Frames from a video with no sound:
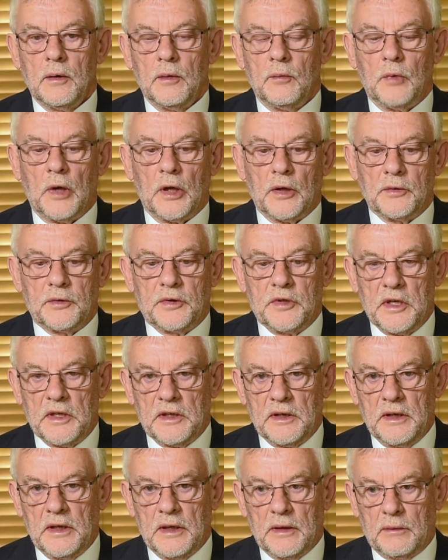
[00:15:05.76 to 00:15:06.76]
Well,
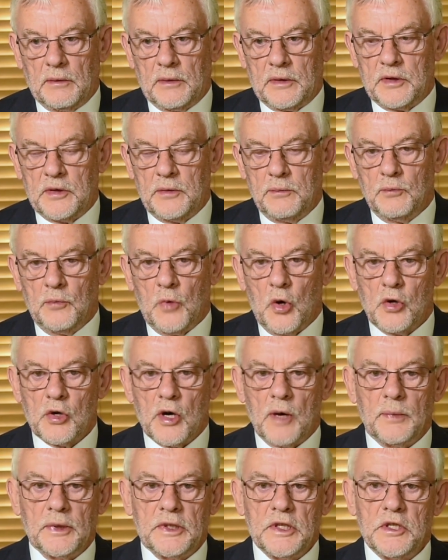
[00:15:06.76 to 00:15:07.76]
yeah, more
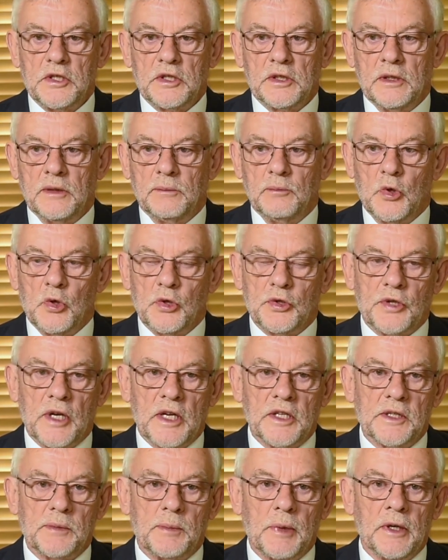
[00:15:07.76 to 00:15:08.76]
competition and more
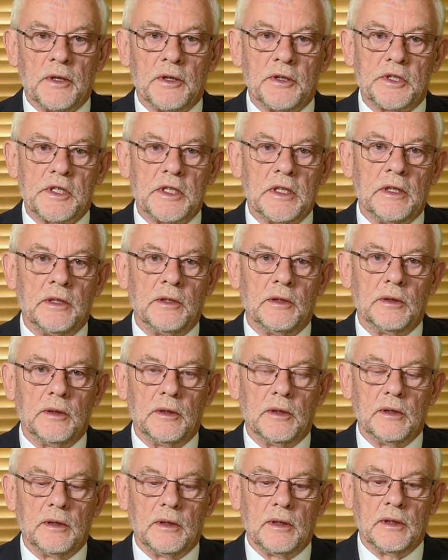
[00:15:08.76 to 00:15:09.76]
transparency, and
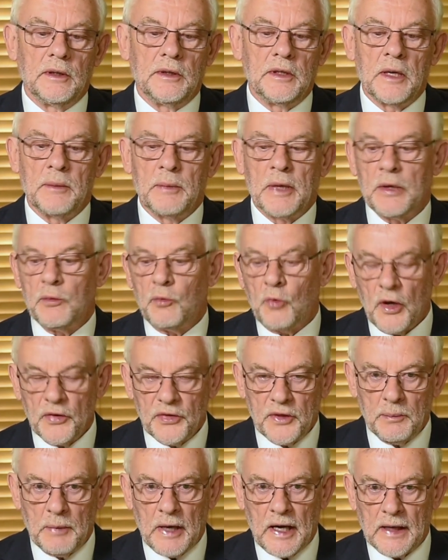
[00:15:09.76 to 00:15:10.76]
no matter
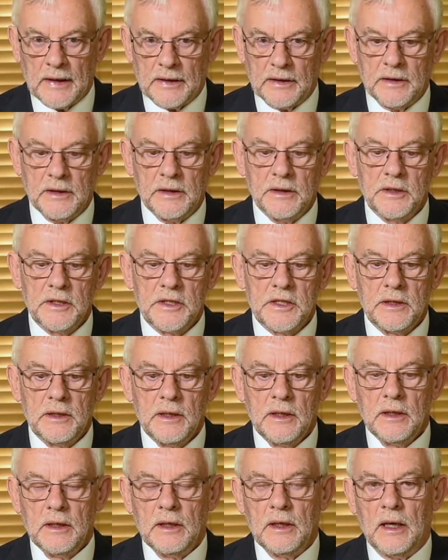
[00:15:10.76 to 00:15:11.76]
what the market is
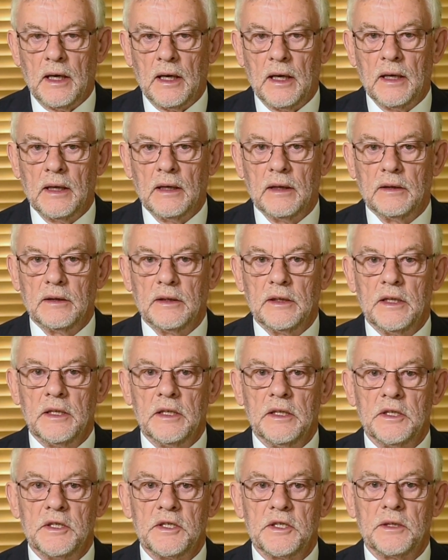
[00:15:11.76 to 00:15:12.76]

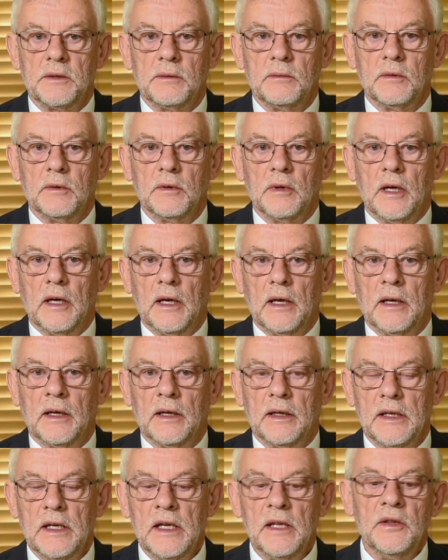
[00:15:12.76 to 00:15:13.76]

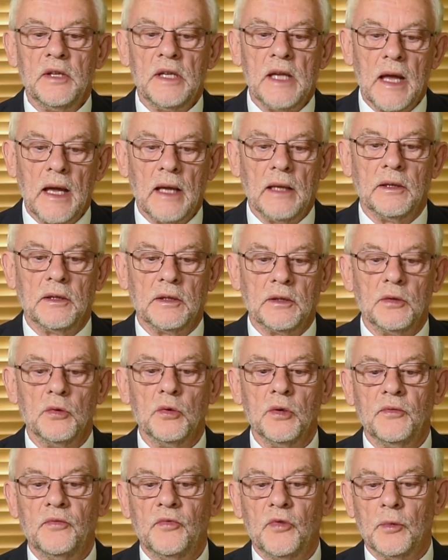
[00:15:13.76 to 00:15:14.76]
in the end
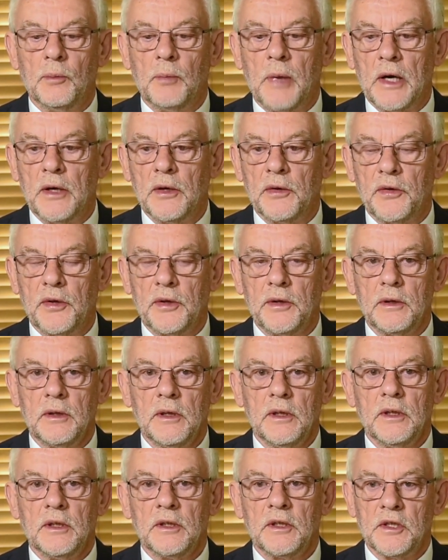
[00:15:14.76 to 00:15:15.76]
good for both
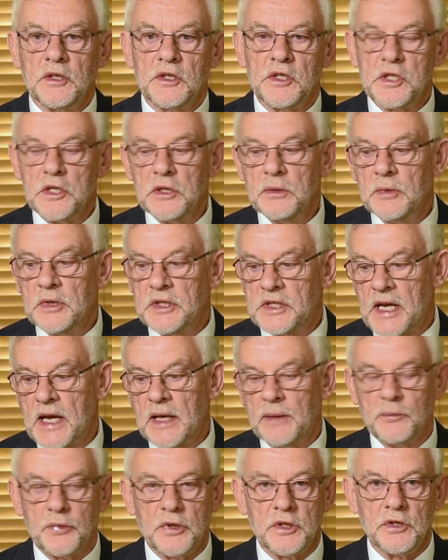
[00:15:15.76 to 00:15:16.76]
consumers
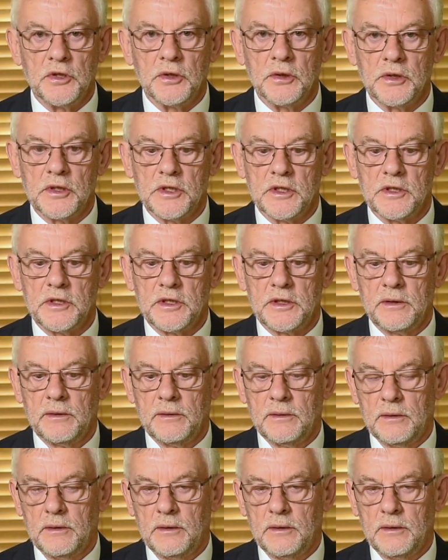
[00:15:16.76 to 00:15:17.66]
and producers.